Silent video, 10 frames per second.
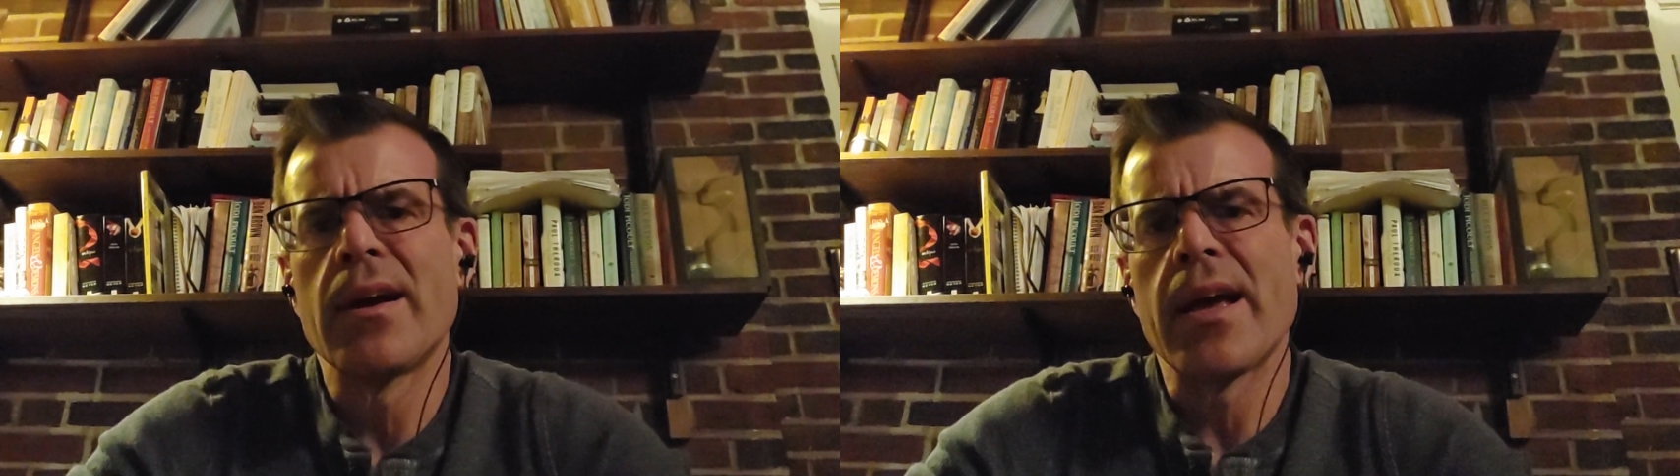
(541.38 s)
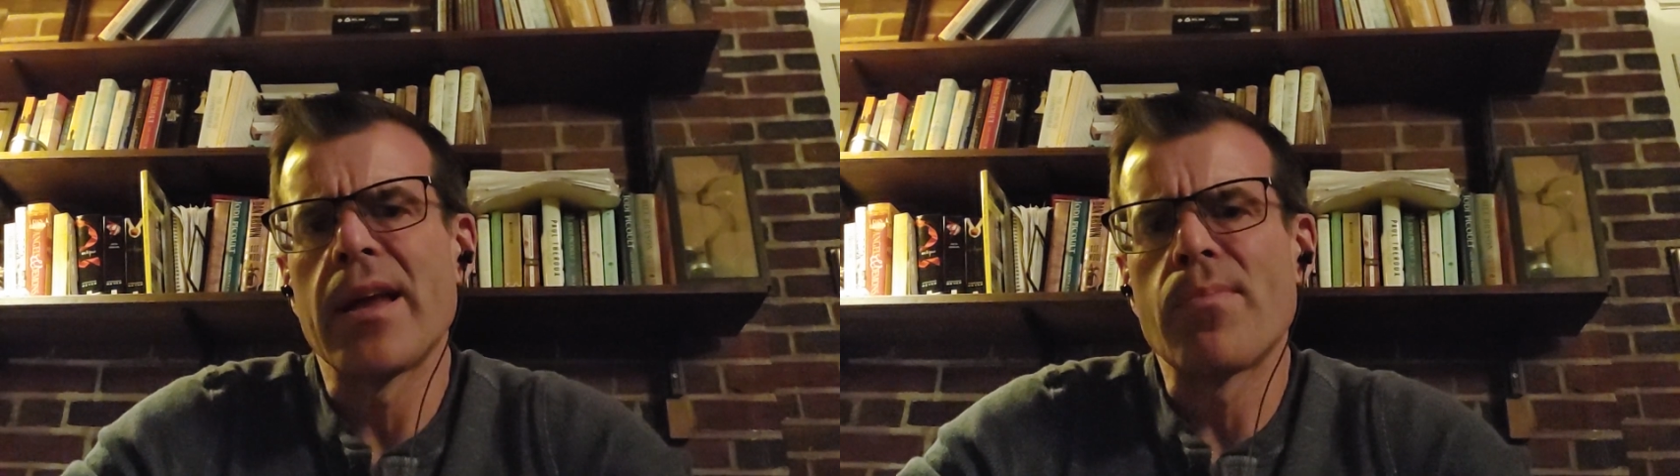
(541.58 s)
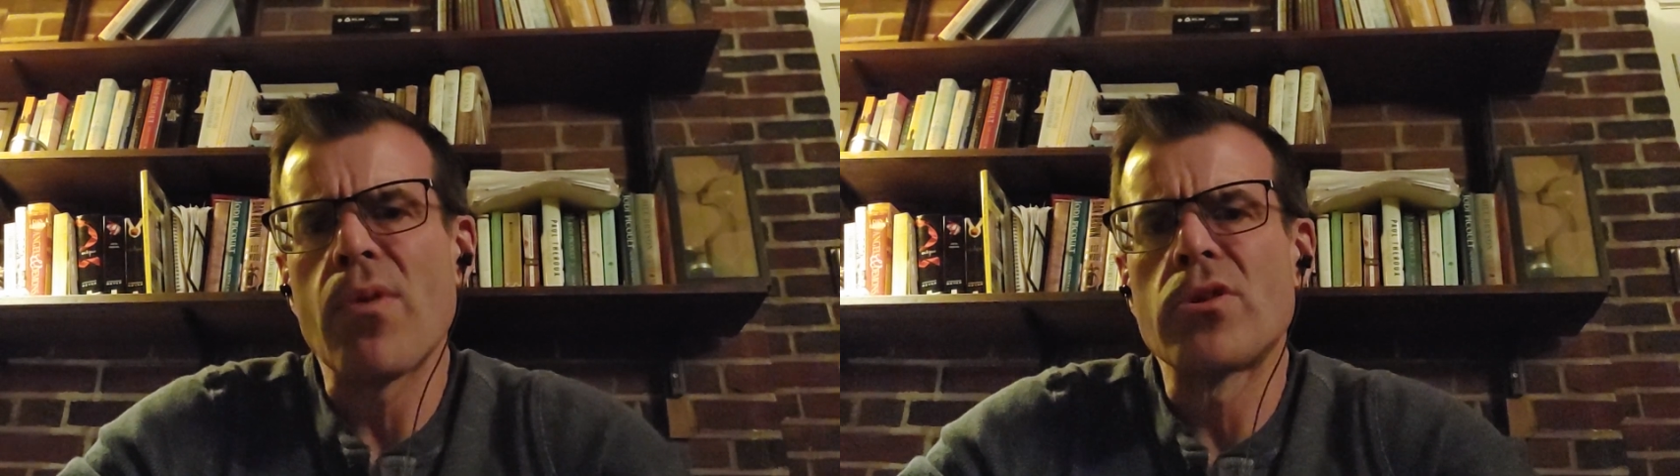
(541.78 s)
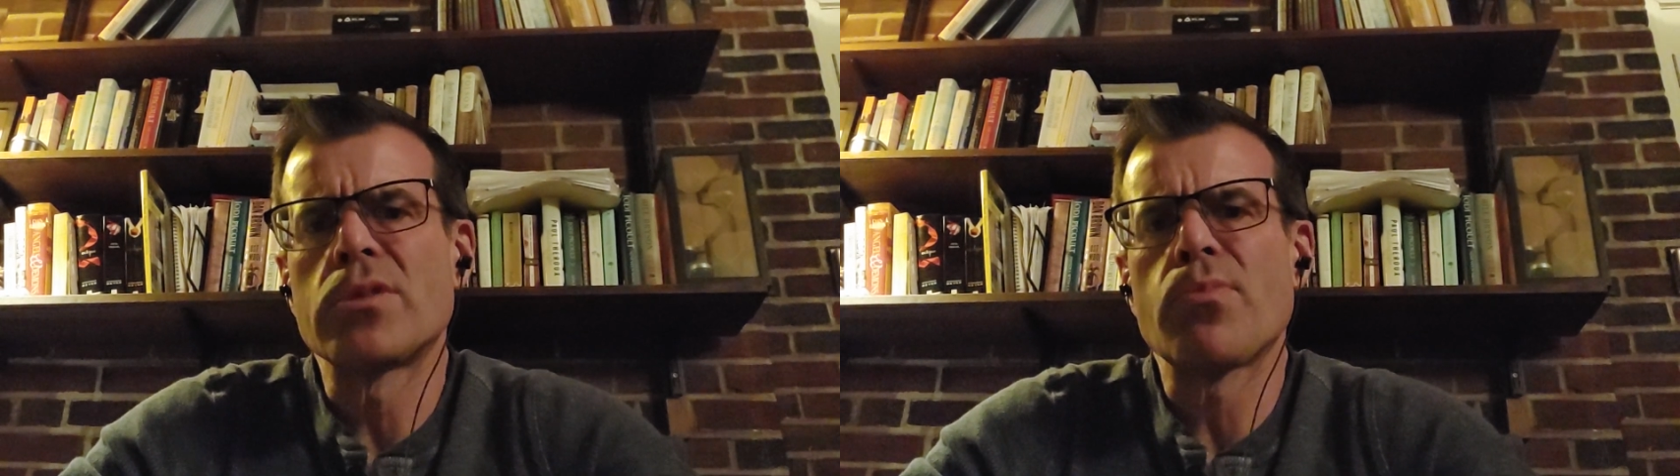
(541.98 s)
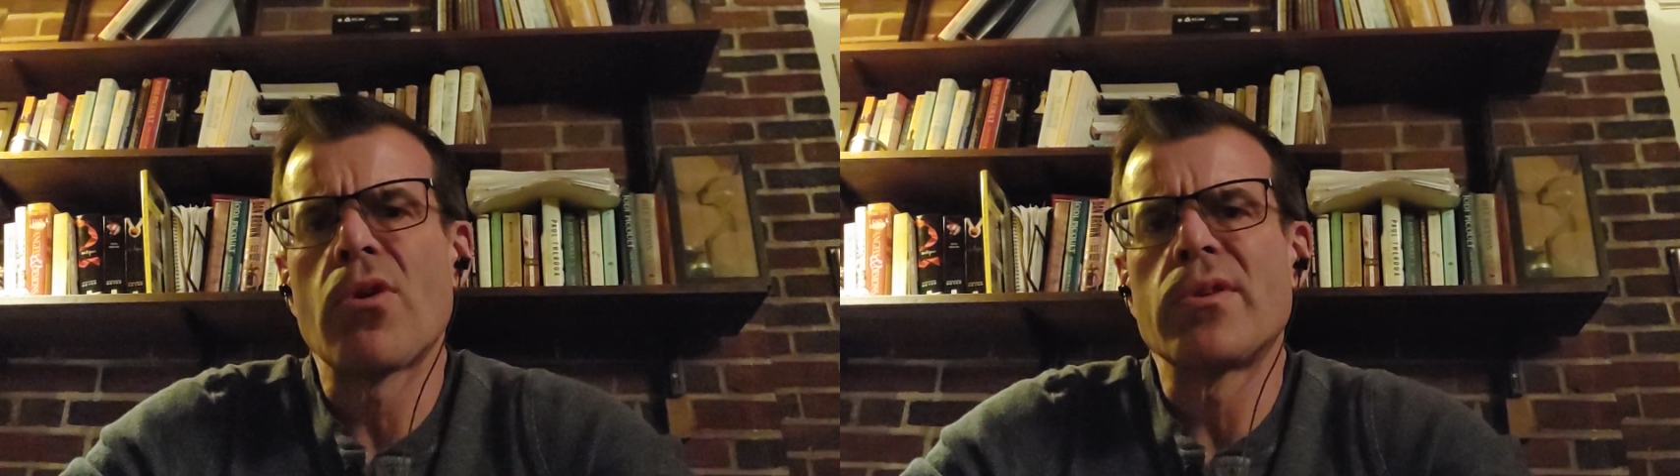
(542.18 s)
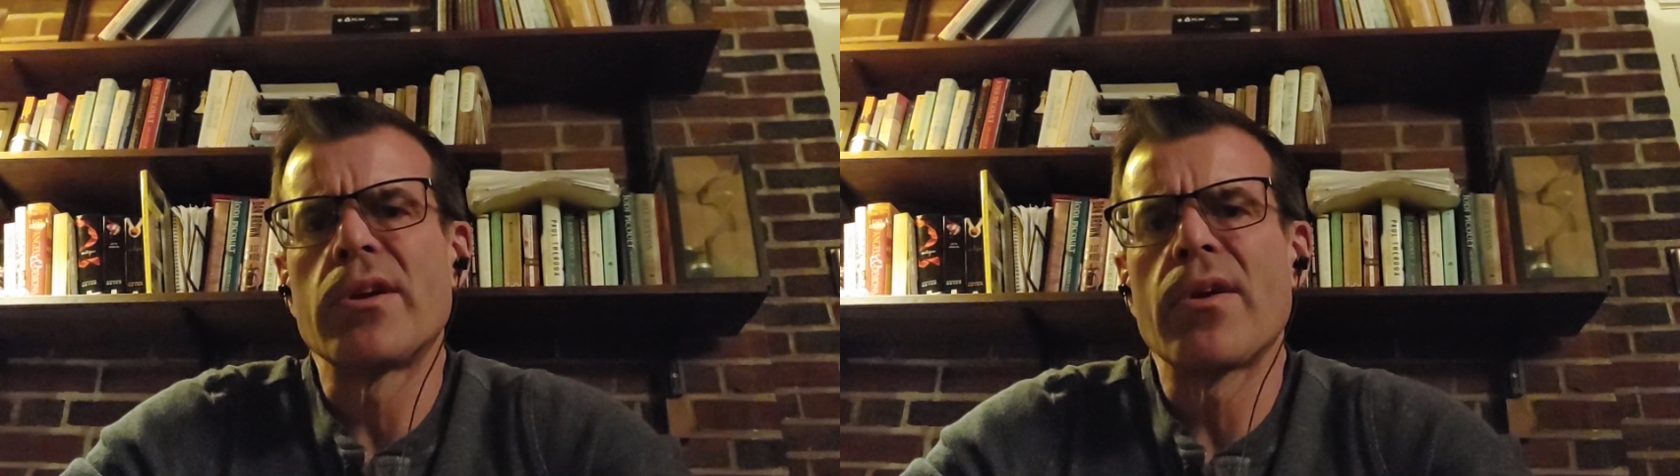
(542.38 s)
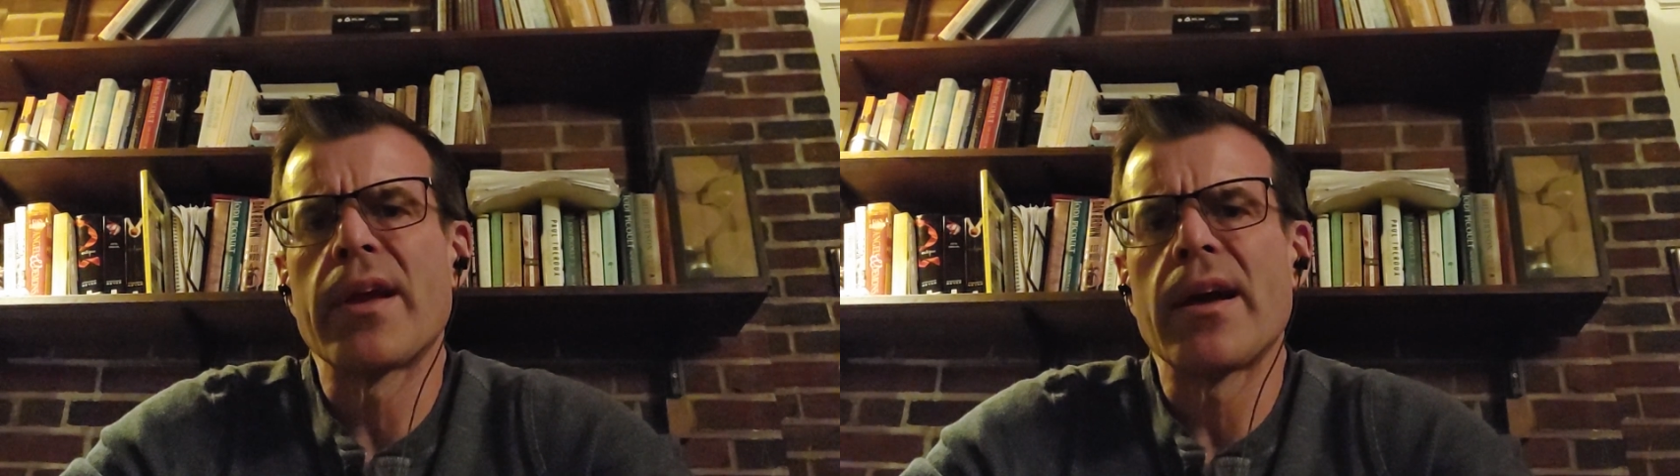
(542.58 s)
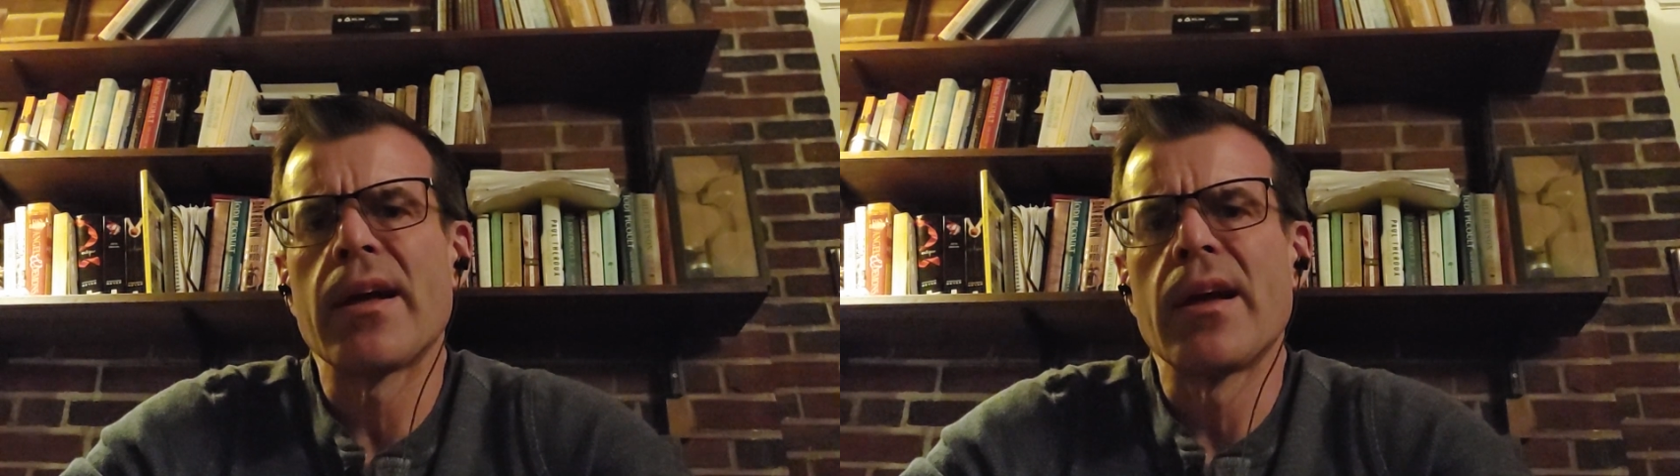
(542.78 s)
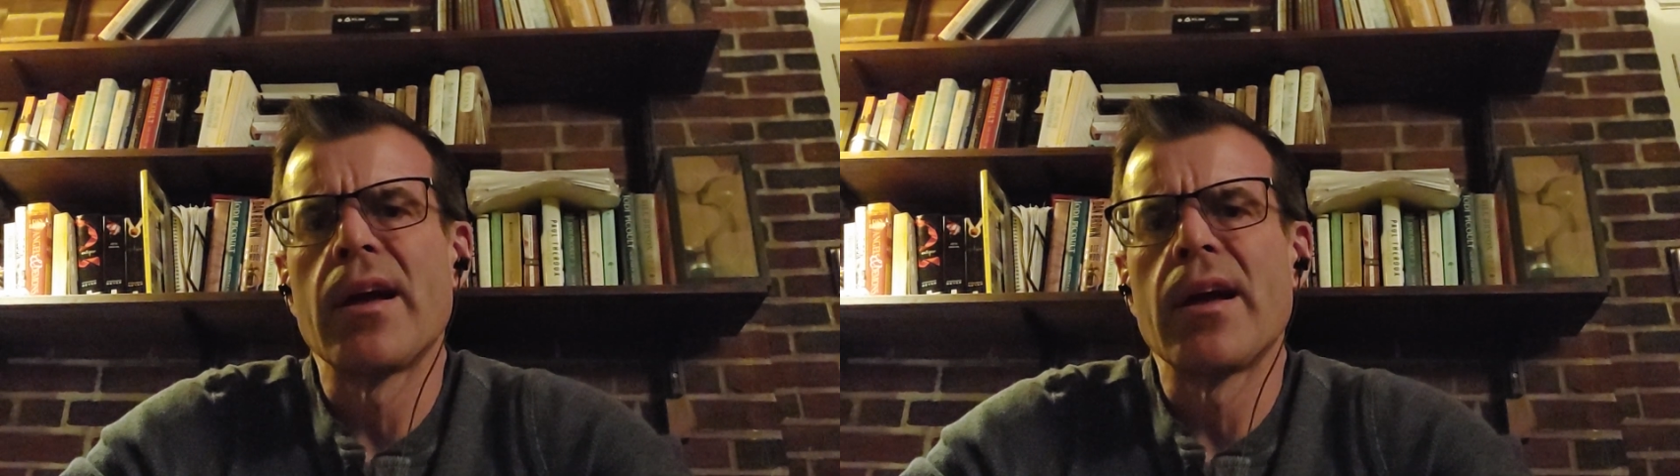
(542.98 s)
and approach proteinuria.